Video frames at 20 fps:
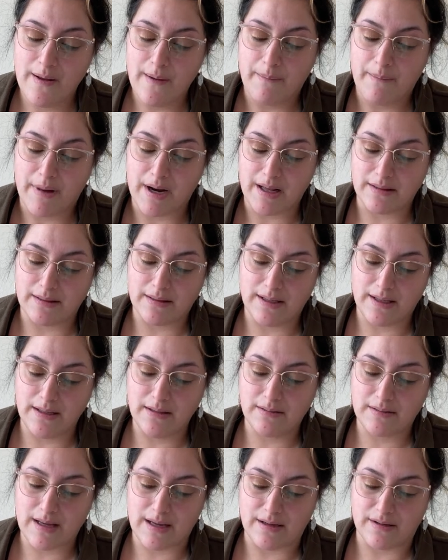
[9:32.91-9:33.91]
but I
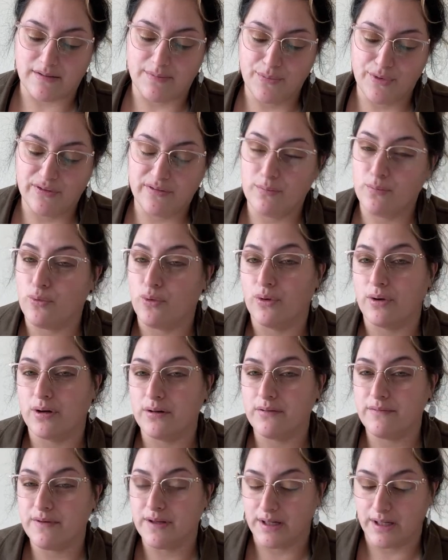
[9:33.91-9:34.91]
think that it smells
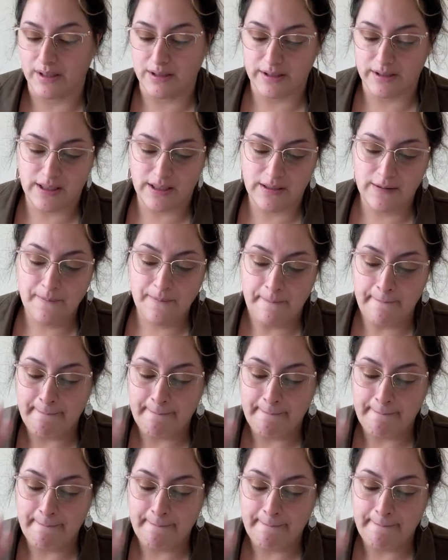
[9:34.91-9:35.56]
more vanilla